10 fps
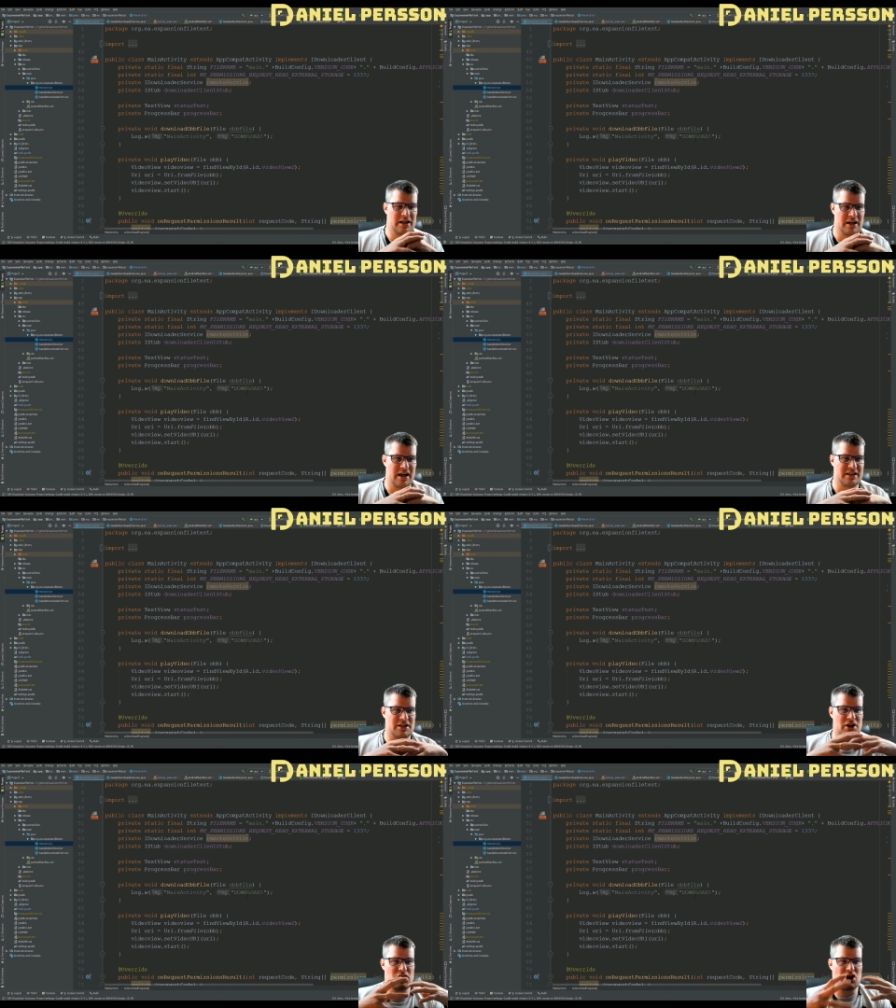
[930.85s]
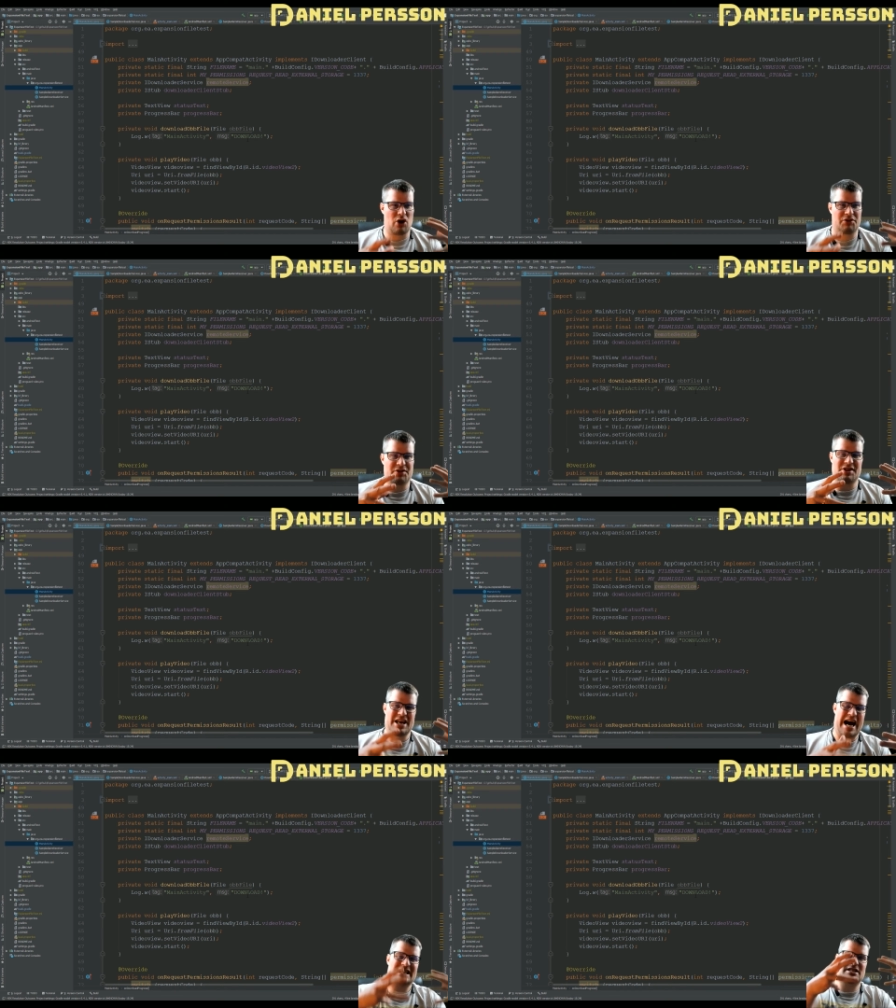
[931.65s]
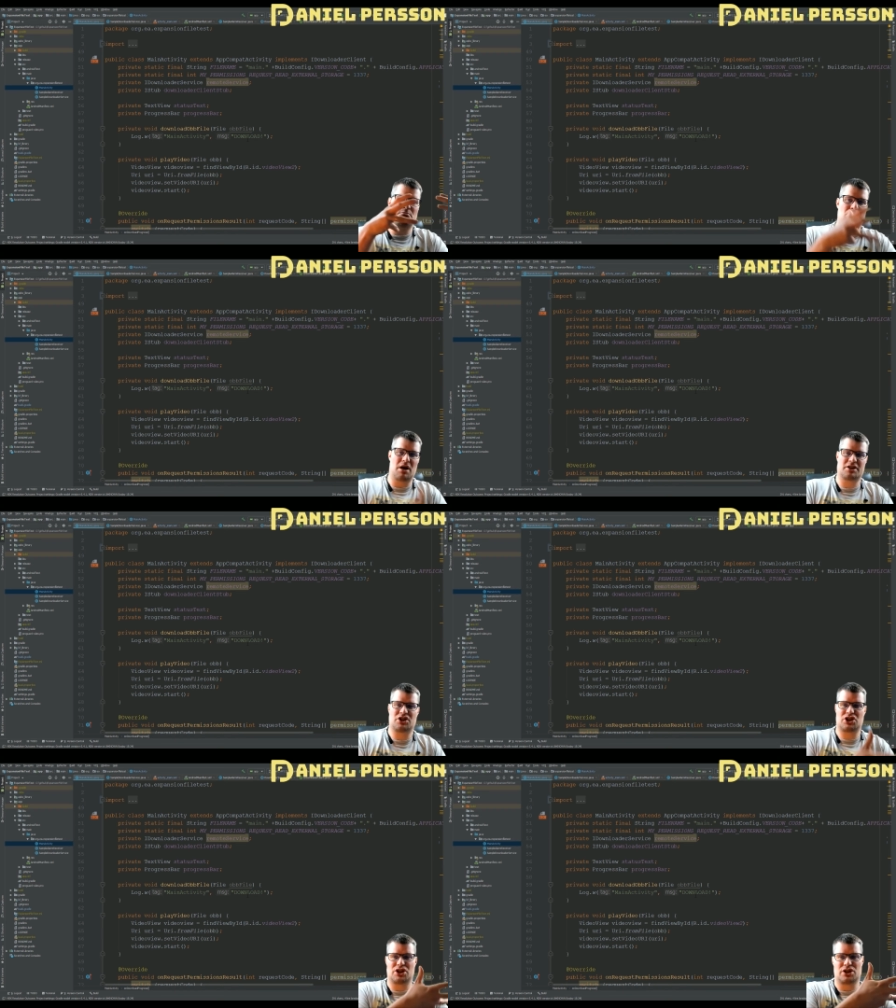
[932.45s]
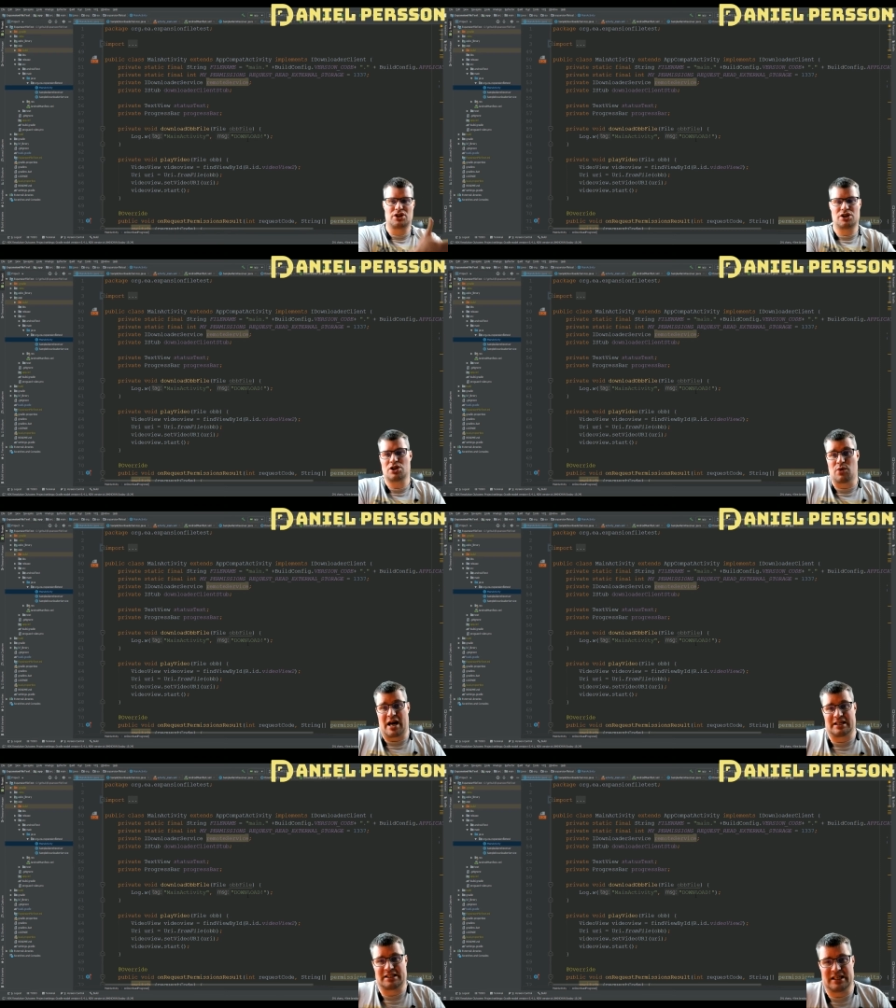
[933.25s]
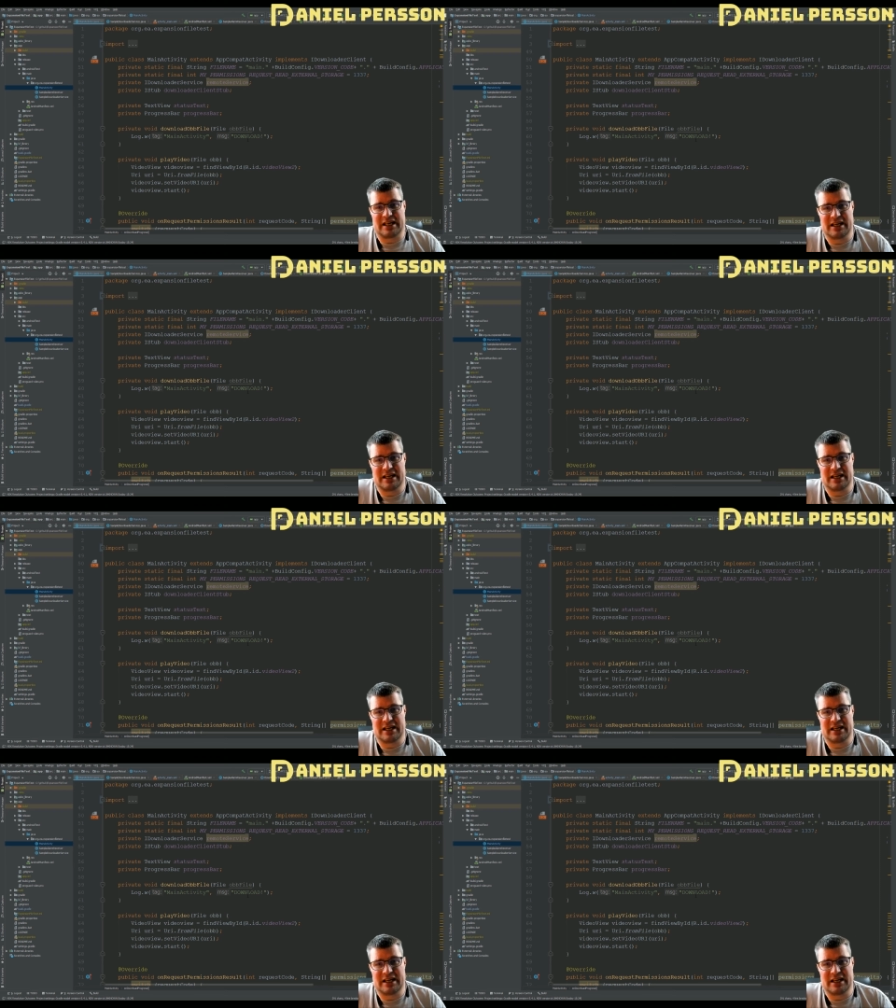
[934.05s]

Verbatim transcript: it's not that much to do actually.